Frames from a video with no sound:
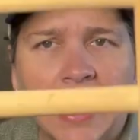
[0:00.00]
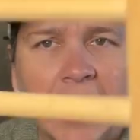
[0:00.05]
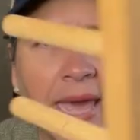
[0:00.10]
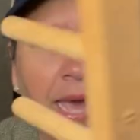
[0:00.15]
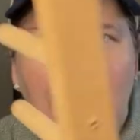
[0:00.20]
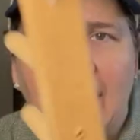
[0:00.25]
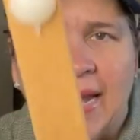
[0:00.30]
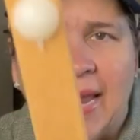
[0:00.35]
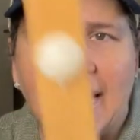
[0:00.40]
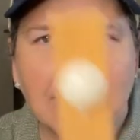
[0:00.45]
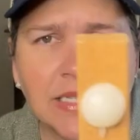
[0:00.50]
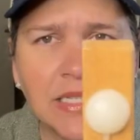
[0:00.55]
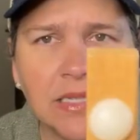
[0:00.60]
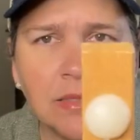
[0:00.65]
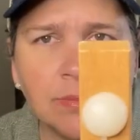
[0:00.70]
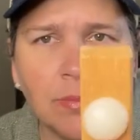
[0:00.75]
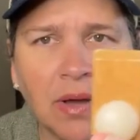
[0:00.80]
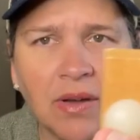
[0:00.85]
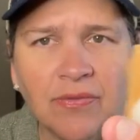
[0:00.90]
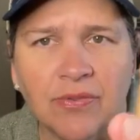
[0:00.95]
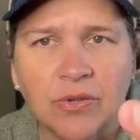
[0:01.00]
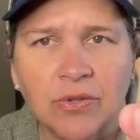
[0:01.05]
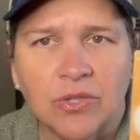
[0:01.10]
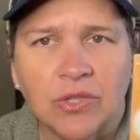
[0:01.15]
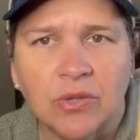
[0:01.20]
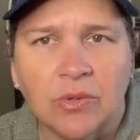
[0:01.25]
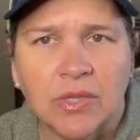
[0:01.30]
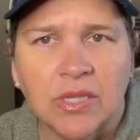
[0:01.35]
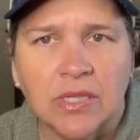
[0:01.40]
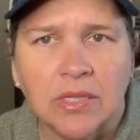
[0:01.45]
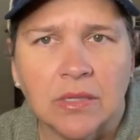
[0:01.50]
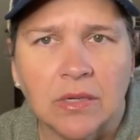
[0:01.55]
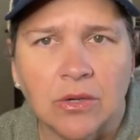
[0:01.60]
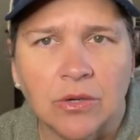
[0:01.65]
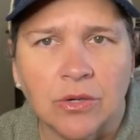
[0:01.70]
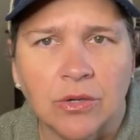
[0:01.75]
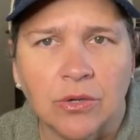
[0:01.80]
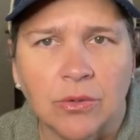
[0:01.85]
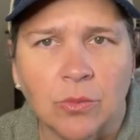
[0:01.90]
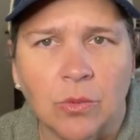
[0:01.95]
And it has these buffers so it doesn't
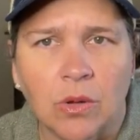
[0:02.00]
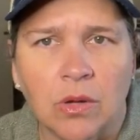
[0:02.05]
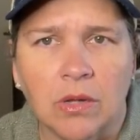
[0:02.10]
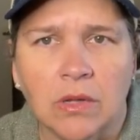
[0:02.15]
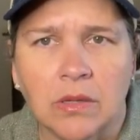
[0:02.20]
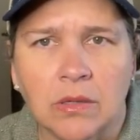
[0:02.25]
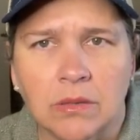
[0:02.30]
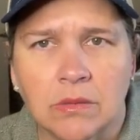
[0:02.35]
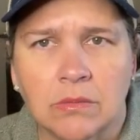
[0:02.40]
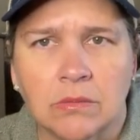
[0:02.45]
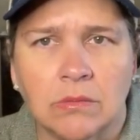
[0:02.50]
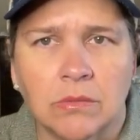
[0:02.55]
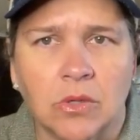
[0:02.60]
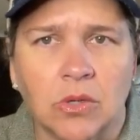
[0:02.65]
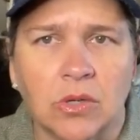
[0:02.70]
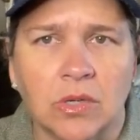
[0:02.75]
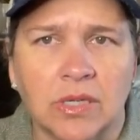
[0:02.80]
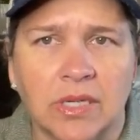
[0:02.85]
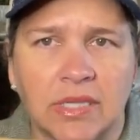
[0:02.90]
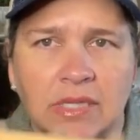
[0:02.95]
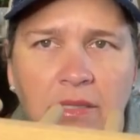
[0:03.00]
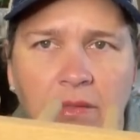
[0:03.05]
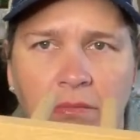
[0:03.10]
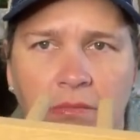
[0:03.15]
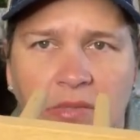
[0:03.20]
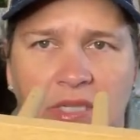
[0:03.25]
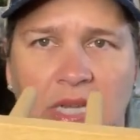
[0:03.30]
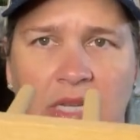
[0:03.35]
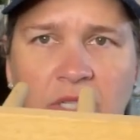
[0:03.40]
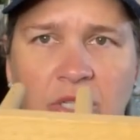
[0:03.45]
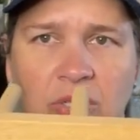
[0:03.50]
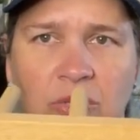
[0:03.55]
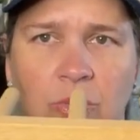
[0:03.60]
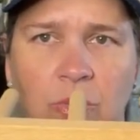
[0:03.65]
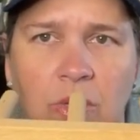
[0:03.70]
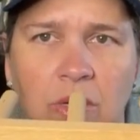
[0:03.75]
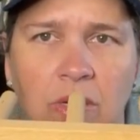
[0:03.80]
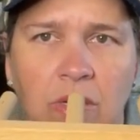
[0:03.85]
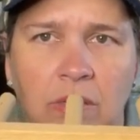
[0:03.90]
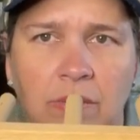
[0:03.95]
hurt your wall or it doesn't touch the
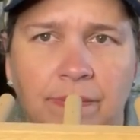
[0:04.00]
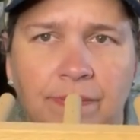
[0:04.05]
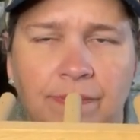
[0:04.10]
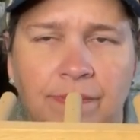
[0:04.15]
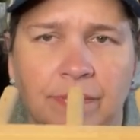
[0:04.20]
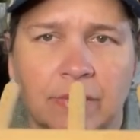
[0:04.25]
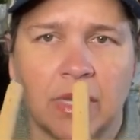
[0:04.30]
wall.